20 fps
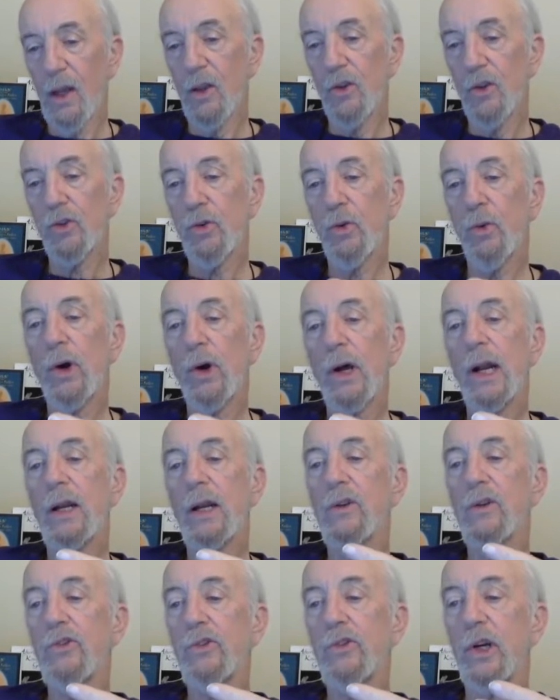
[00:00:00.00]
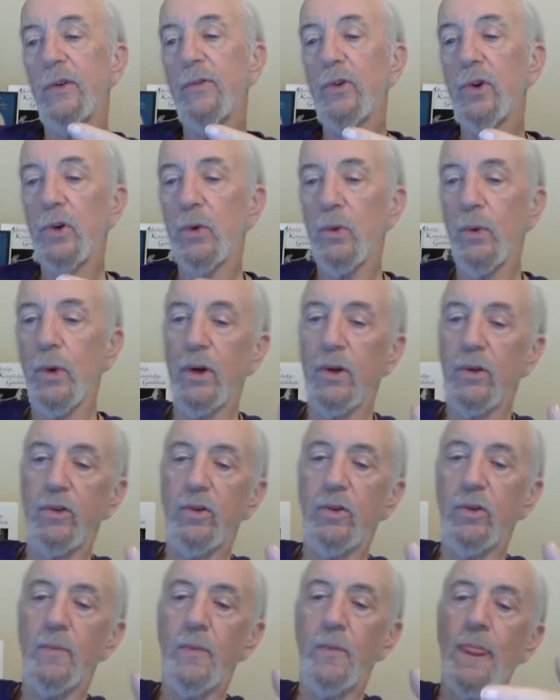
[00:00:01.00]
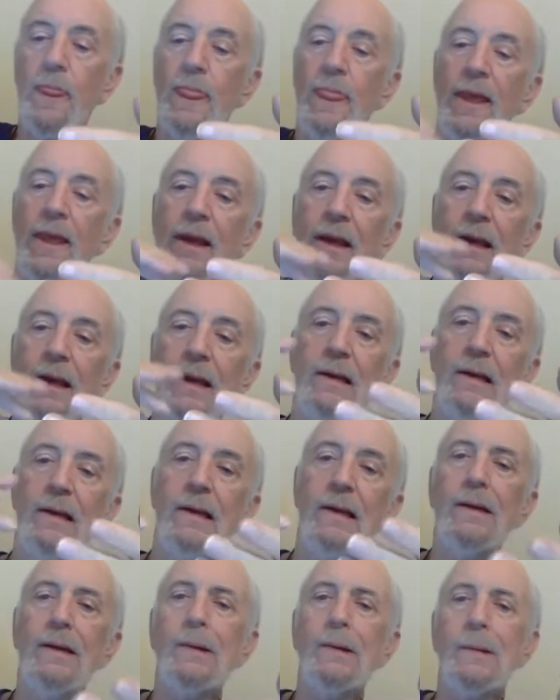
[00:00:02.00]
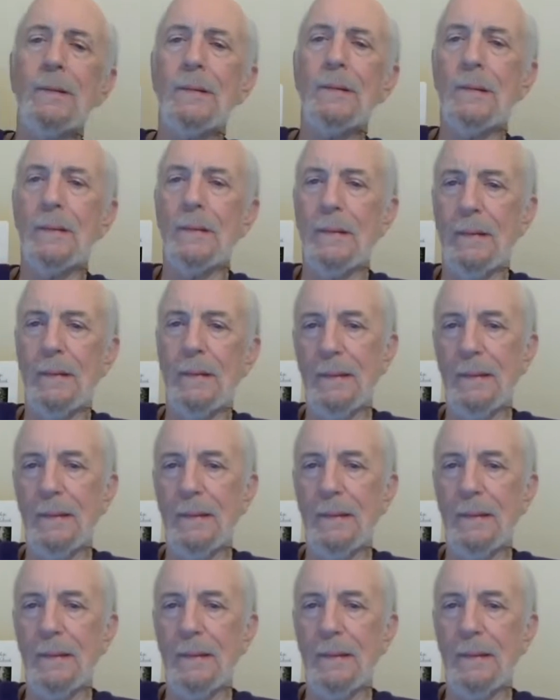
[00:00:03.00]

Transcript: So what I discovered was, oh,